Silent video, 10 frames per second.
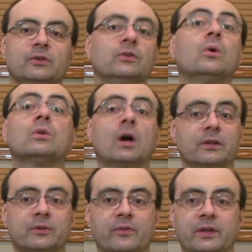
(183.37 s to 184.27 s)
They're no
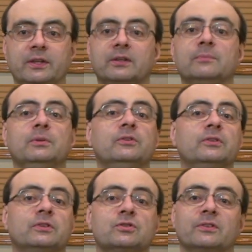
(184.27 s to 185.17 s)
longer thinking. The
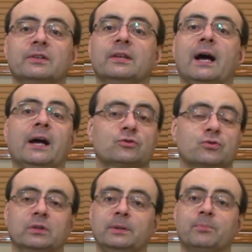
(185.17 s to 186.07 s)
music just
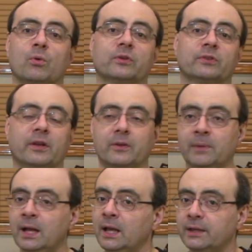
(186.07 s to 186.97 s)
naturally pours out of them.